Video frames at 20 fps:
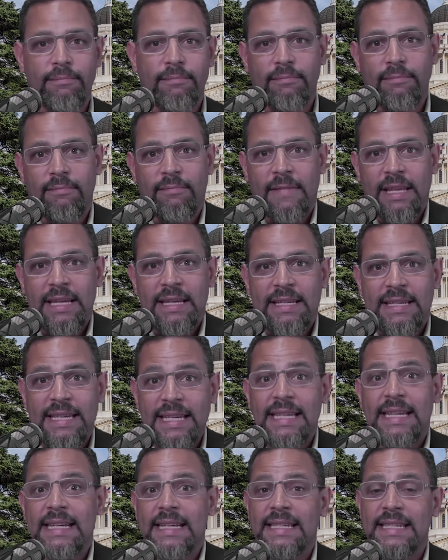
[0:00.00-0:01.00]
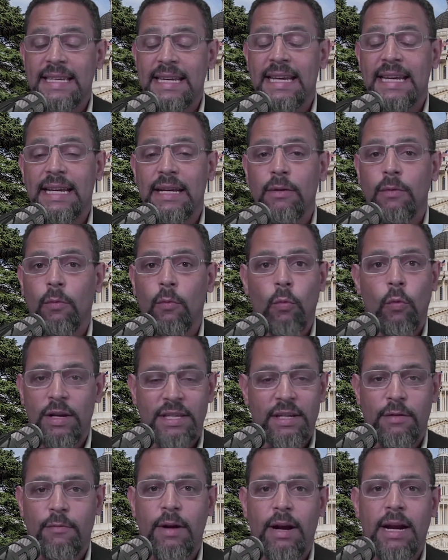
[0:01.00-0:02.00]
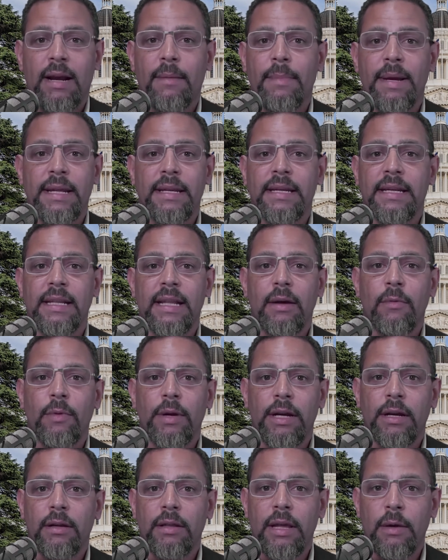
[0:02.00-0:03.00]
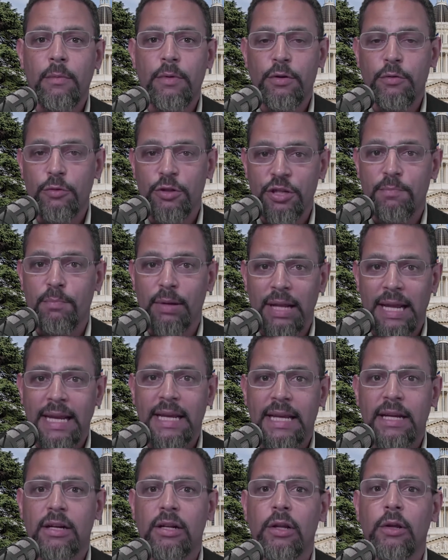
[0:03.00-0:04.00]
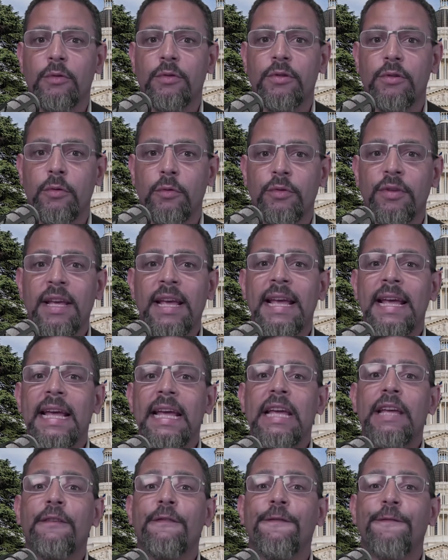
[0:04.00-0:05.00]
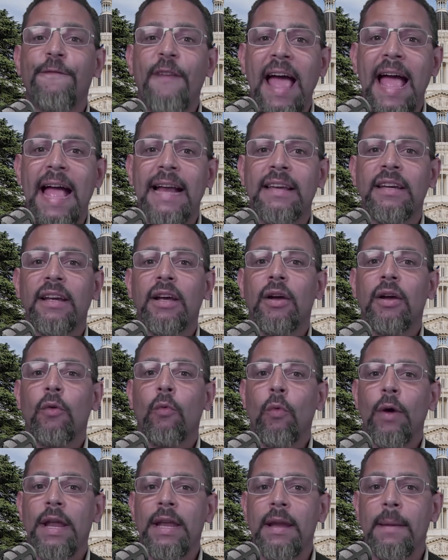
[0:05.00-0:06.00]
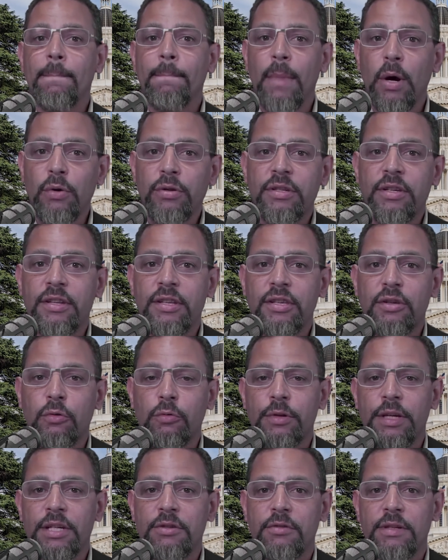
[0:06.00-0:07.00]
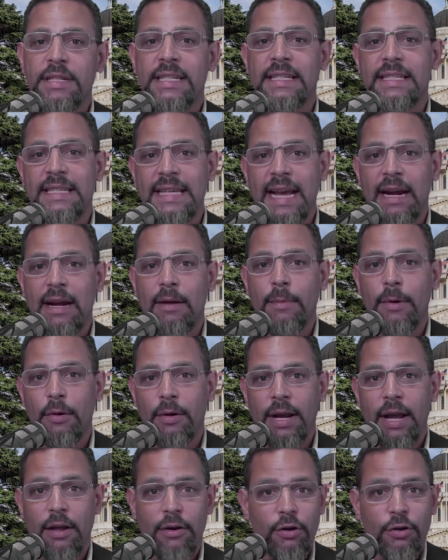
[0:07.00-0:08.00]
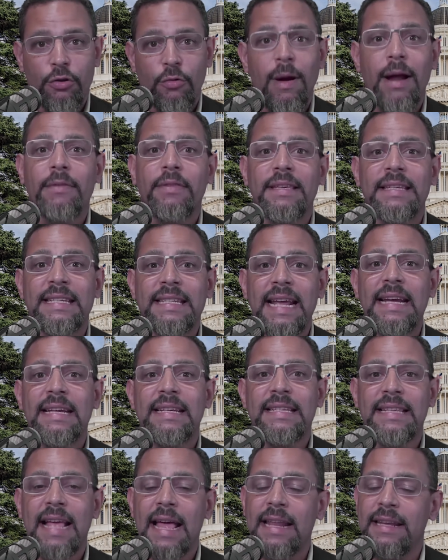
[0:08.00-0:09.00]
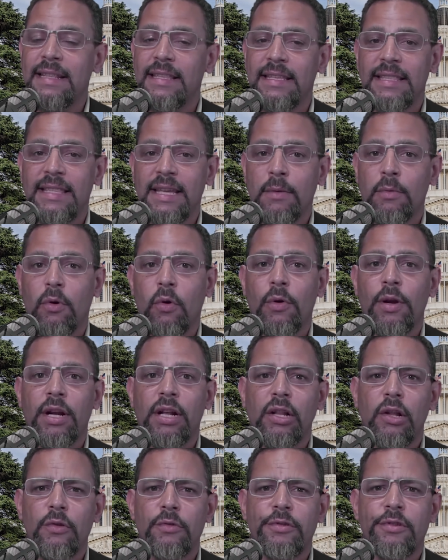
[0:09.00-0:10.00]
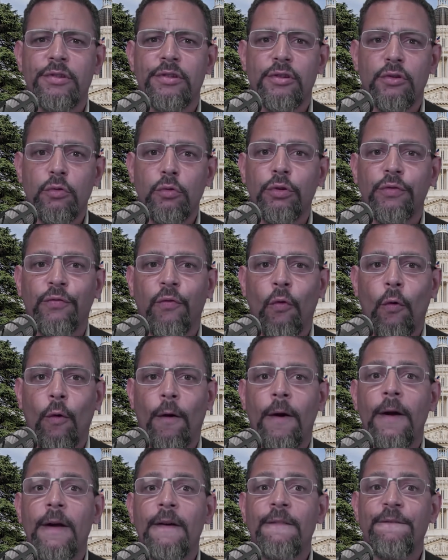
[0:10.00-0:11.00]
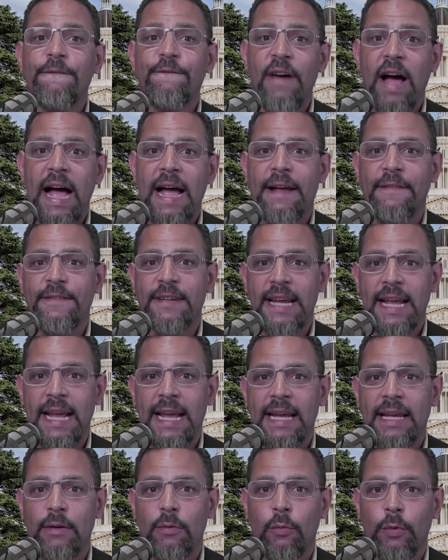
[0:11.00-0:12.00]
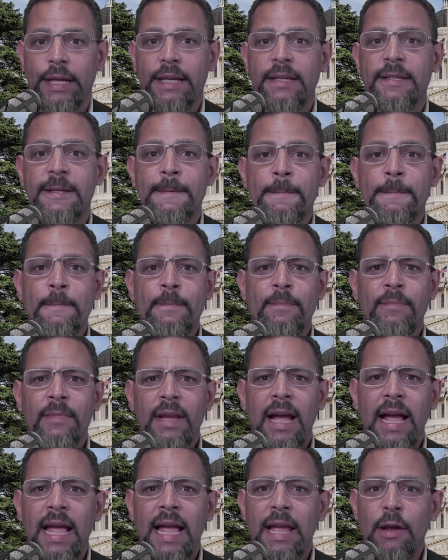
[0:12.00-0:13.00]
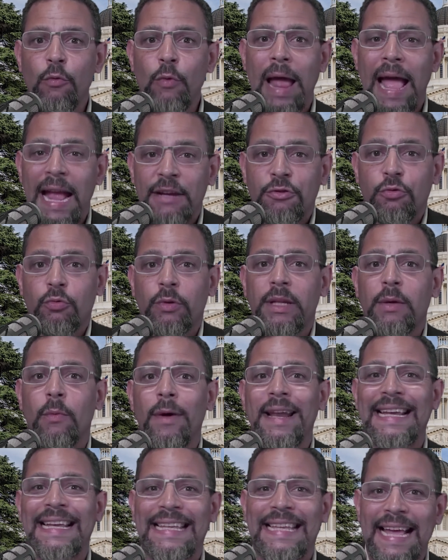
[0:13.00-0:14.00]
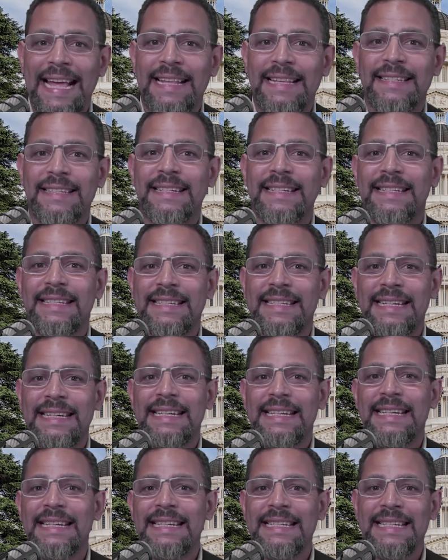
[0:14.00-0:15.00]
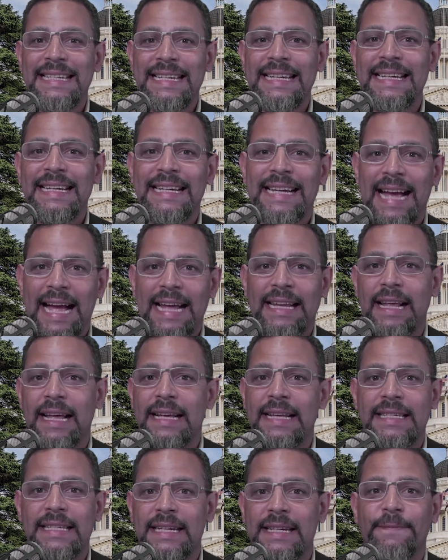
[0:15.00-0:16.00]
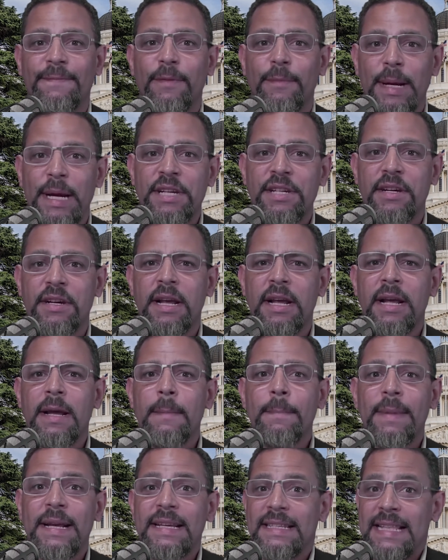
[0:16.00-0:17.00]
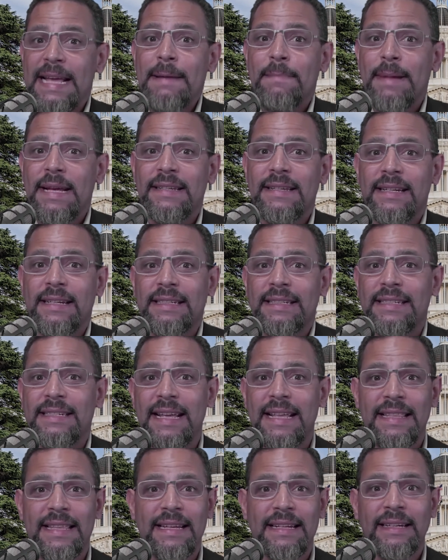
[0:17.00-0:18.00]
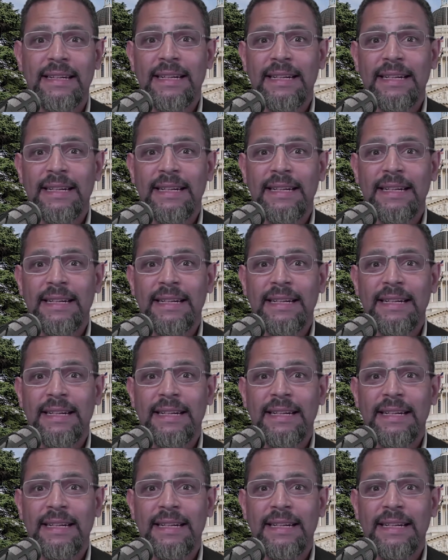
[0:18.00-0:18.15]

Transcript: The CDC wasn't recommending that you just blanket close schools. In fact, when most of the school districts in Sacramento County or throughout the state decided that they were going to close their schools for 5 to 8 weeks, it actually went against CDC guidelines and information because they basically said that